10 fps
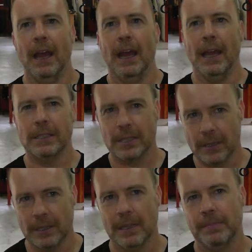it
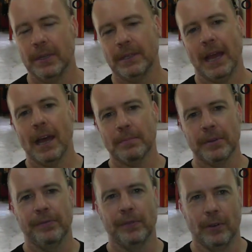certainly appeared to
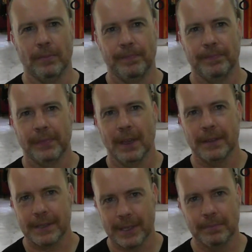outperform the
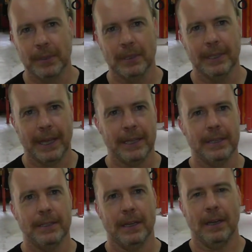simple
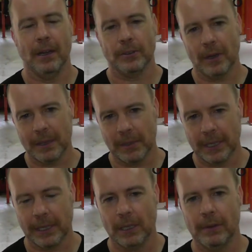layered ultra-high
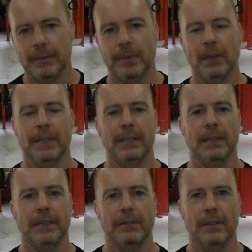molecular weight
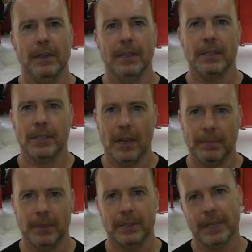polyethylene
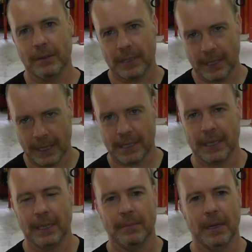samples that I was
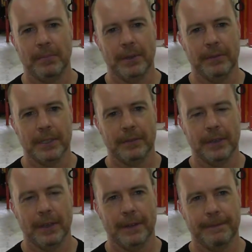testing in my previous
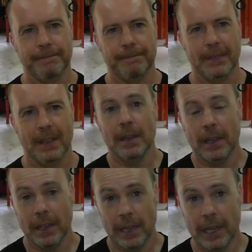video.
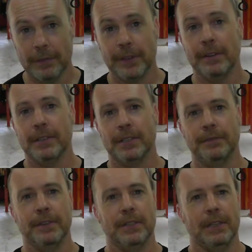If there is
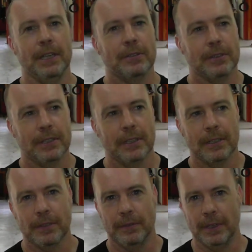sufficient interest in
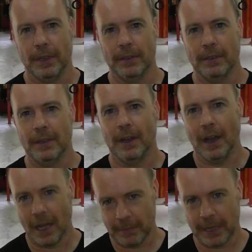this video,
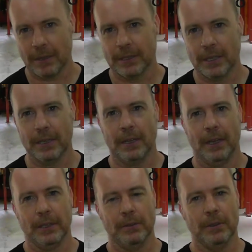I may consider
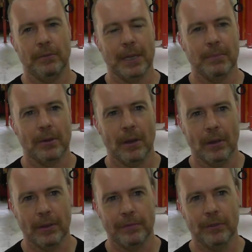going through the rigmarole
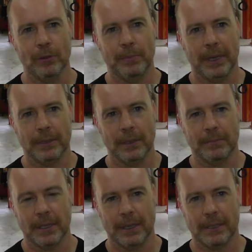of the full
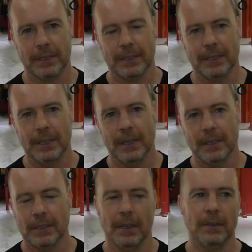pendulum tests.
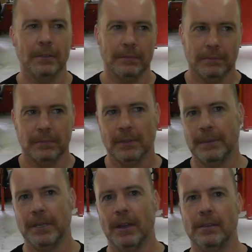So let
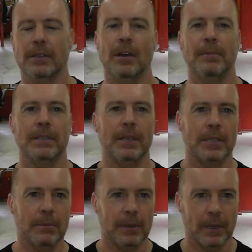me know in the comment
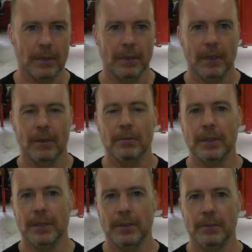section below
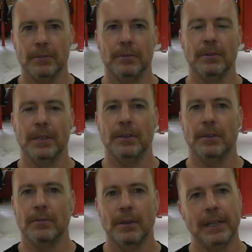whether
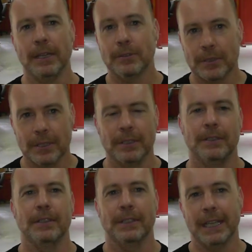you're really
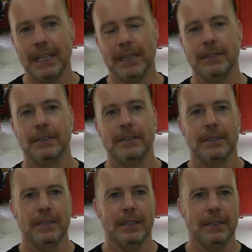interested and keen in
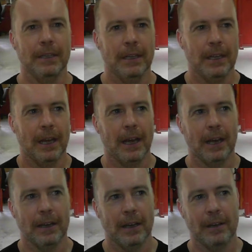seeing
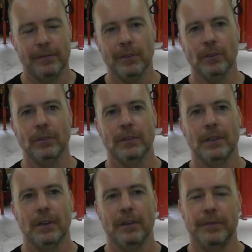a full
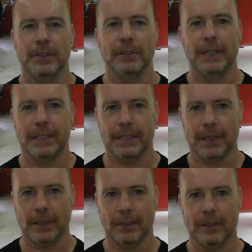official test
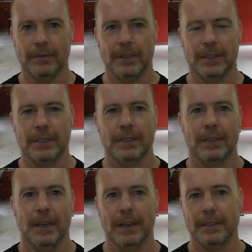done of this
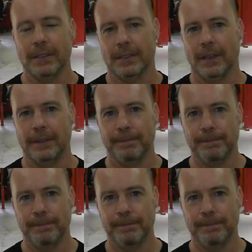design.